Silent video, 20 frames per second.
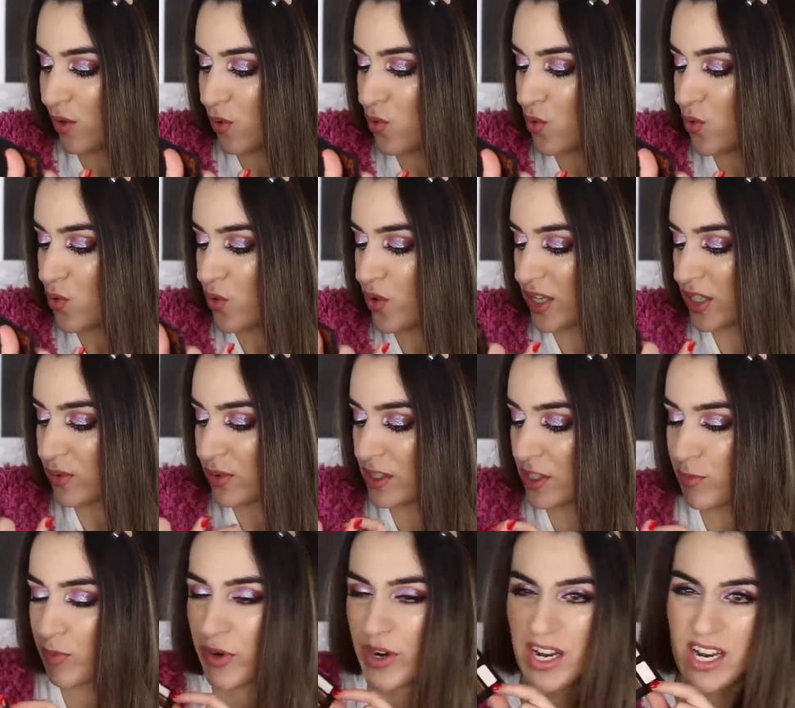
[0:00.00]
Ooh, this
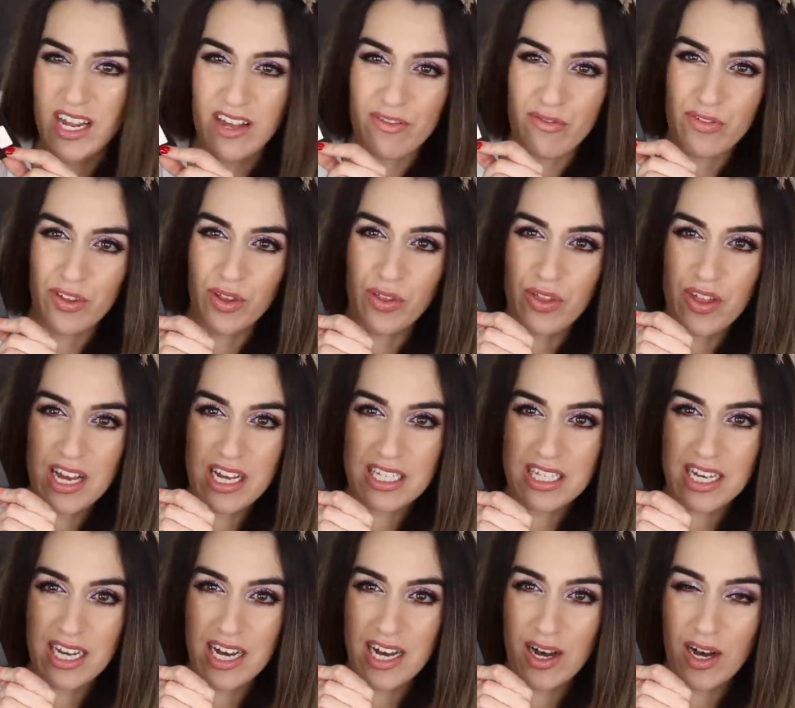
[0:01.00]
one's pretty filthy.
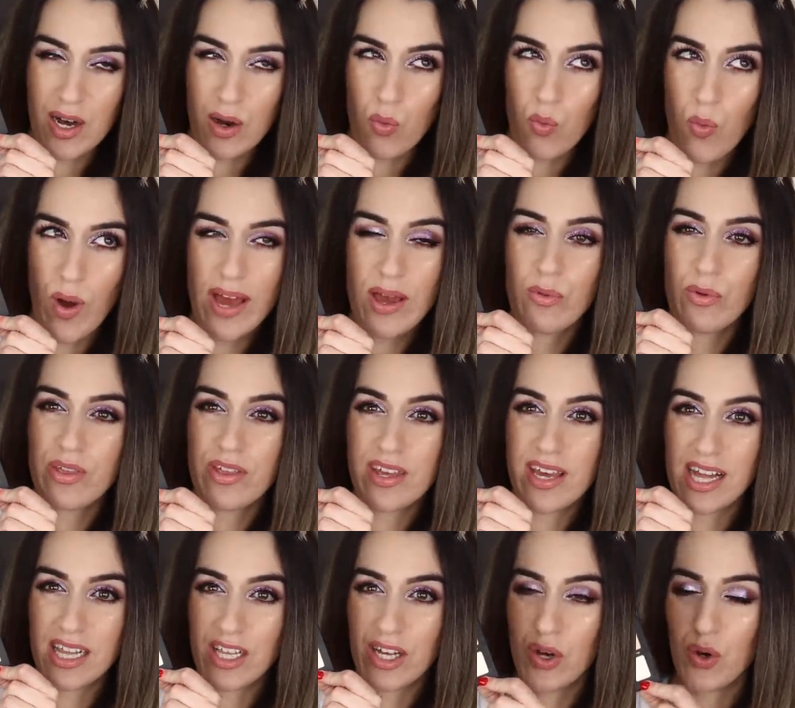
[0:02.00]
It's like a white with
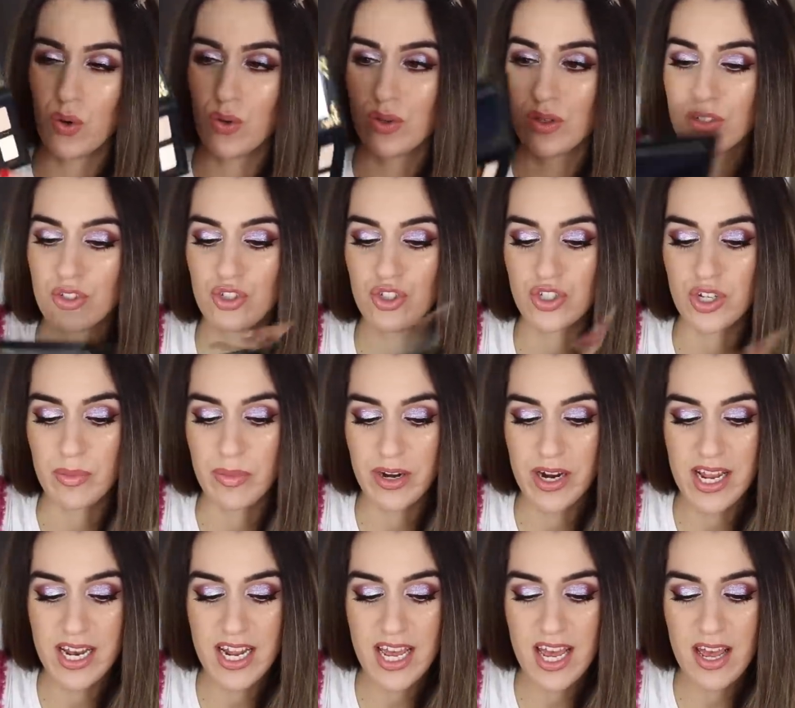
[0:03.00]
yellow shimmer
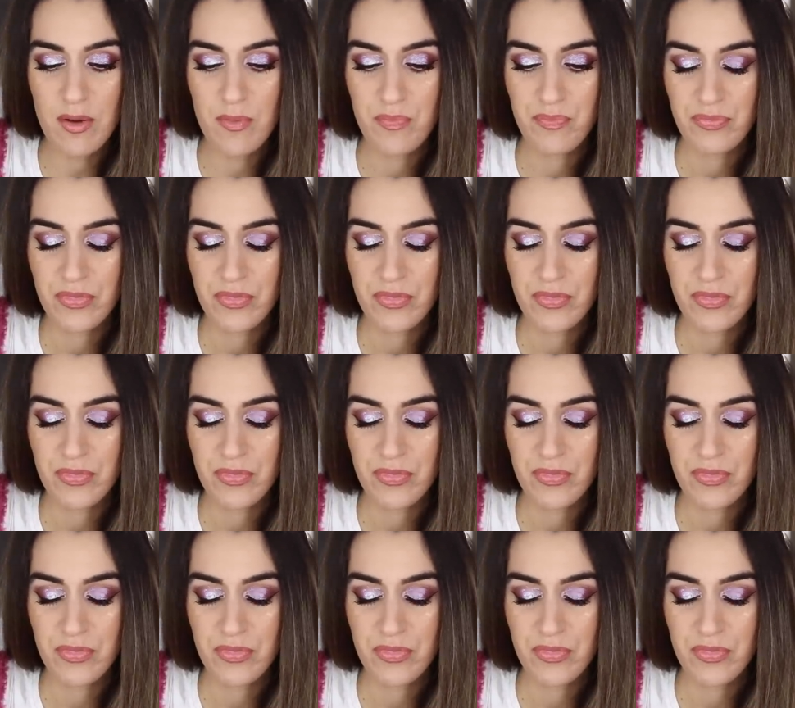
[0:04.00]
in it.